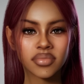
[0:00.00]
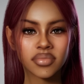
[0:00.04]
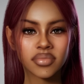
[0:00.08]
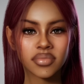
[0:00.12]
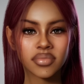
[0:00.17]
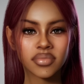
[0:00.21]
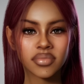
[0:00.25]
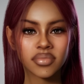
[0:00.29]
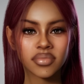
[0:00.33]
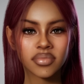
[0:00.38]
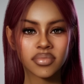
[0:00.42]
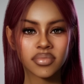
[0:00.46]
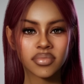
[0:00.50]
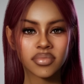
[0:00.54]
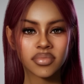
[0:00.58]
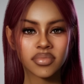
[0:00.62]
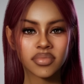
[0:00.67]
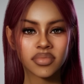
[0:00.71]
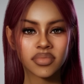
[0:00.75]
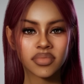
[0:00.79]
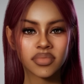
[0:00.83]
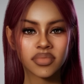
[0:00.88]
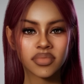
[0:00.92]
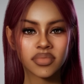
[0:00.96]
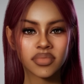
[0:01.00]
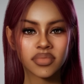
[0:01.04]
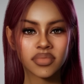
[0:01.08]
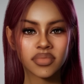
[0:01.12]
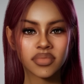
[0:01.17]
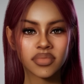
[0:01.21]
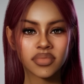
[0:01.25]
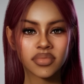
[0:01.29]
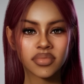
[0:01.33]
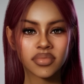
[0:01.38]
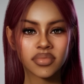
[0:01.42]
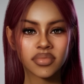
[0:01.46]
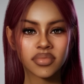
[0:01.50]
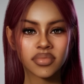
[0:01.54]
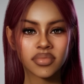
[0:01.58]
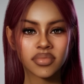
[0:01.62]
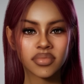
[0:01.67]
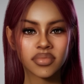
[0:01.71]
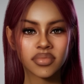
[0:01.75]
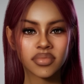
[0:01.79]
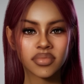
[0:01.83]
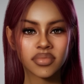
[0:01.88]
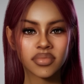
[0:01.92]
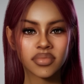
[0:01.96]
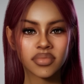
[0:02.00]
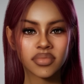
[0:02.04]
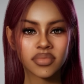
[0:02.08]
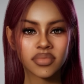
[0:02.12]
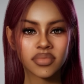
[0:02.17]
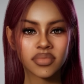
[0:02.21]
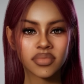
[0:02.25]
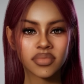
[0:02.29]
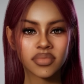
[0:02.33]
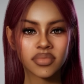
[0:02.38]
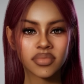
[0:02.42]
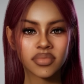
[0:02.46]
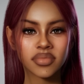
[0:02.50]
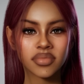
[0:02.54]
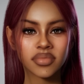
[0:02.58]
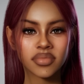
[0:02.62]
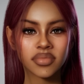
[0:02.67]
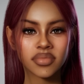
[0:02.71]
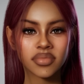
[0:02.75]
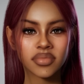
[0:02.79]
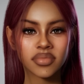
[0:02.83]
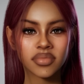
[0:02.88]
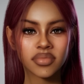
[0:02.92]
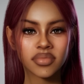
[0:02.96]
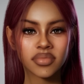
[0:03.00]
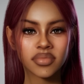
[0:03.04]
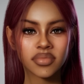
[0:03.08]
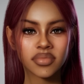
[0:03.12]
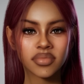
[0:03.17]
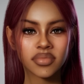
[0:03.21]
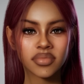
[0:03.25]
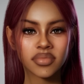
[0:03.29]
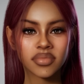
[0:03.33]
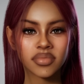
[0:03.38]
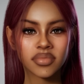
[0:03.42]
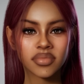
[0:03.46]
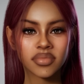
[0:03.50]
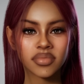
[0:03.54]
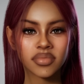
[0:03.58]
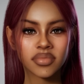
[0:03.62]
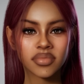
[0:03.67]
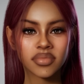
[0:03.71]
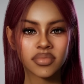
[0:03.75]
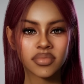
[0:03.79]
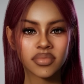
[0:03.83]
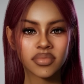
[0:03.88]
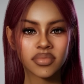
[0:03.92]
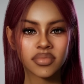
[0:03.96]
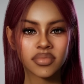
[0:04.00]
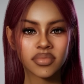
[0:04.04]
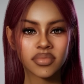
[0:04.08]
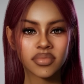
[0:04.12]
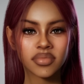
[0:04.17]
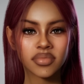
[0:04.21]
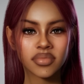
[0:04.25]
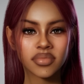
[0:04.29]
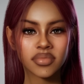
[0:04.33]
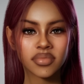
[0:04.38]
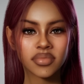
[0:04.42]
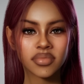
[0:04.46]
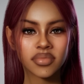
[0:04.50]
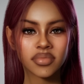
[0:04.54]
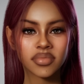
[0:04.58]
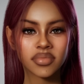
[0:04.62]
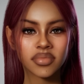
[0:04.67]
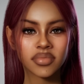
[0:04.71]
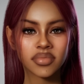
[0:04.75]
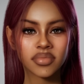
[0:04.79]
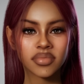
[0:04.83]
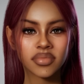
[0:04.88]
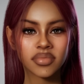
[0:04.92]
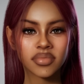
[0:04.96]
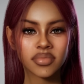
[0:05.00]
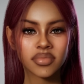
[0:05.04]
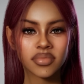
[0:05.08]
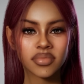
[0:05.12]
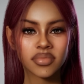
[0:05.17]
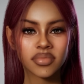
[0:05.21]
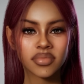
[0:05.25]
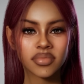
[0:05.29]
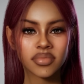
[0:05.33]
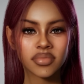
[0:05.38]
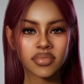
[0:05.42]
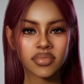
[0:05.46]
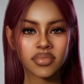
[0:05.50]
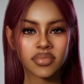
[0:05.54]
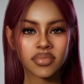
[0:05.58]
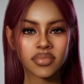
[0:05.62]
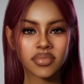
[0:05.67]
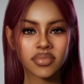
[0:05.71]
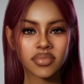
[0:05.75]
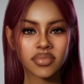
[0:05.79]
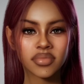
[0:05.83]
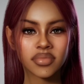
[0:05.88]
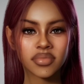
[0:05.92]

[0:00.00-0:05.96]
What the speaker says: Nothing is said.